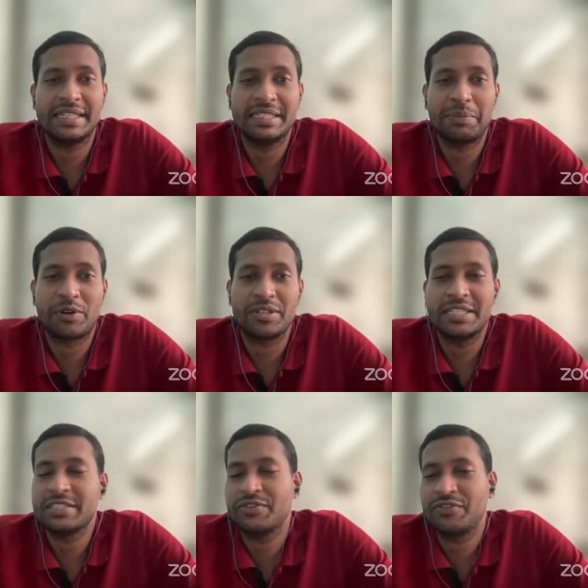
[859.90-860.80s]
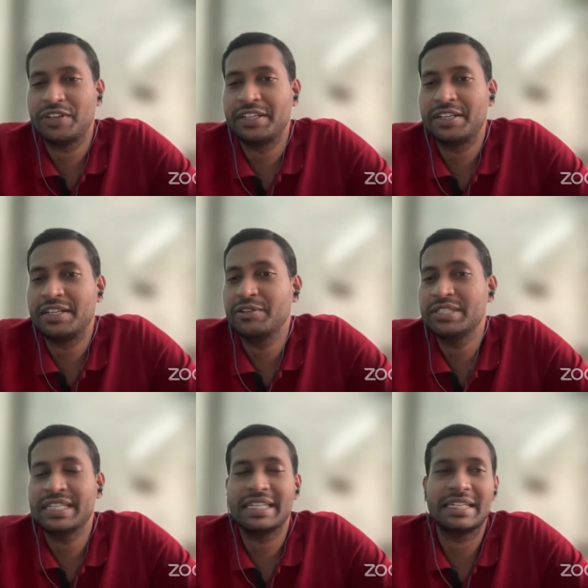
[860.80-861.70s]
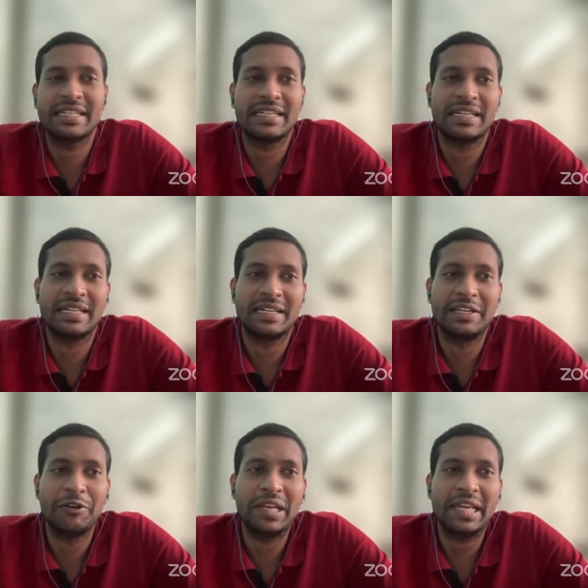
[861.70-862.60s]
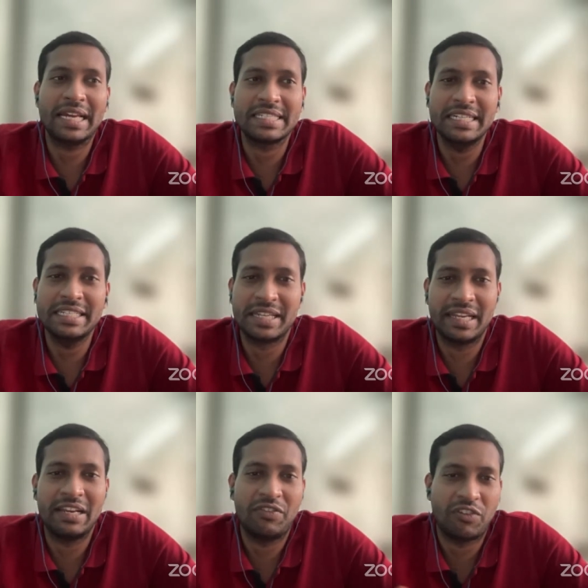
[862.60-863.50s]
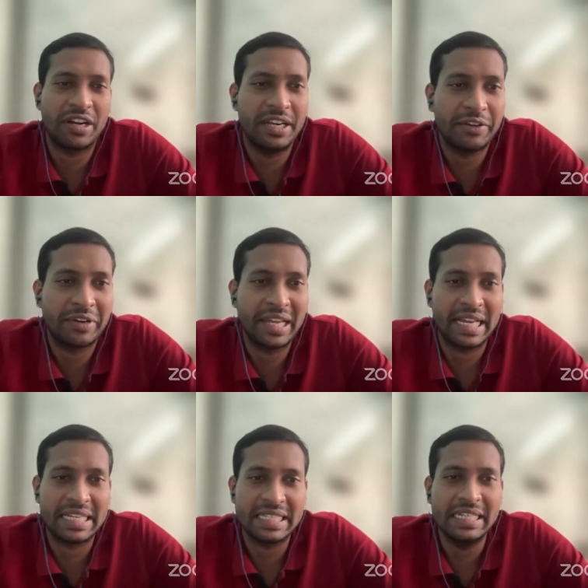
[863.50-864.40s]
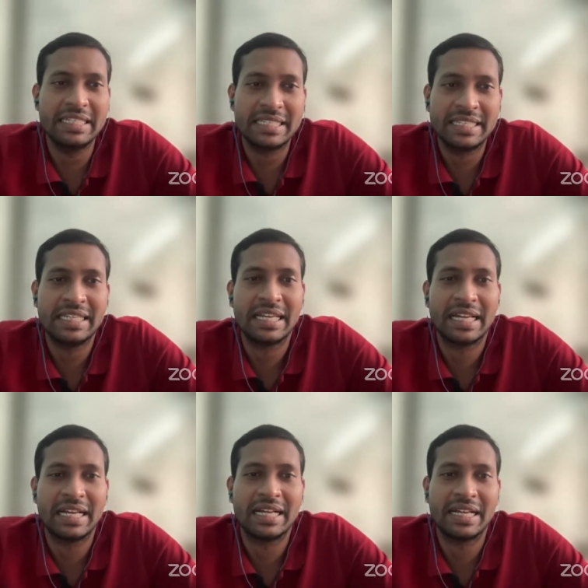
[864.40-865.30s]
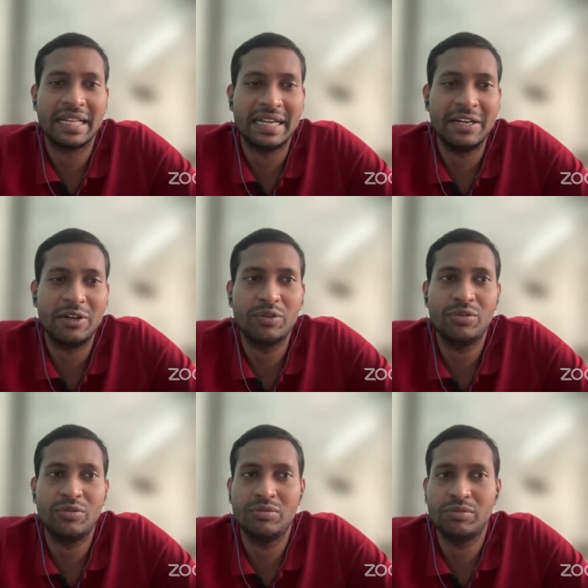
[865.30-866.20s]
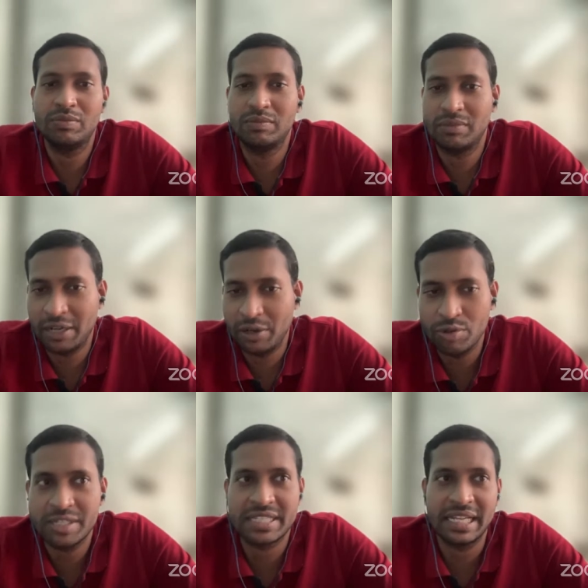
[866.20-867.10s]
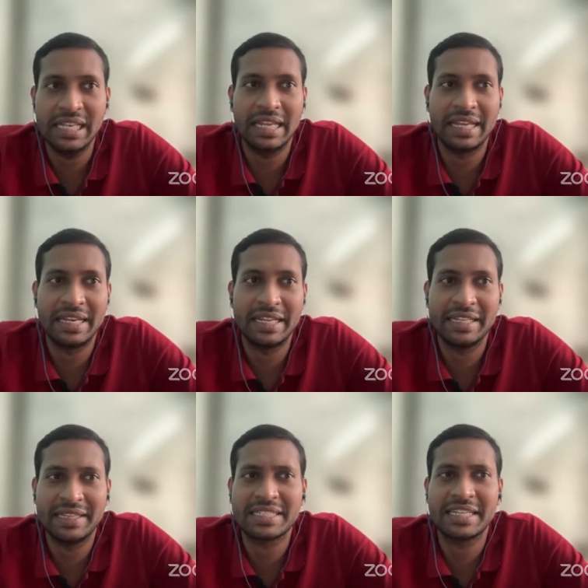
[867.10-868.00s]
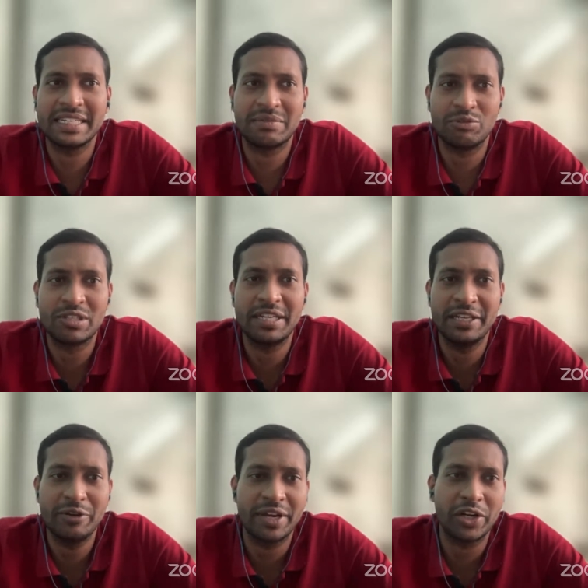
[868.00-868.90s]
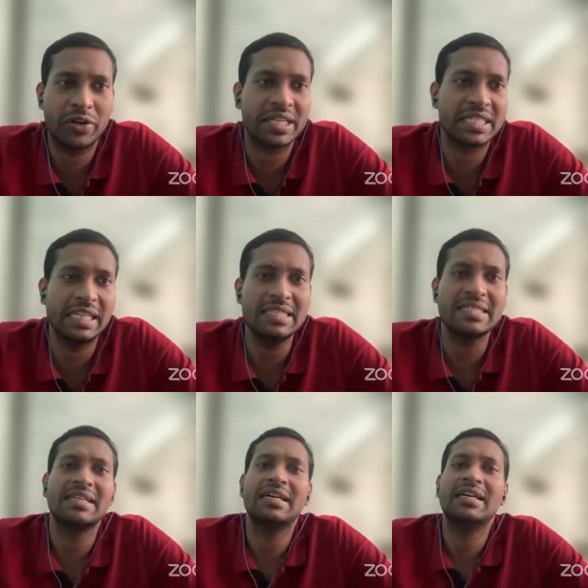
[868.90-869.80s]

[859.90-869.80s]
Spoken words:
is a process of introducing nucleic acids, generally foreign nucleic acids, into a host cell, and in this case mostly eukaryotic cells,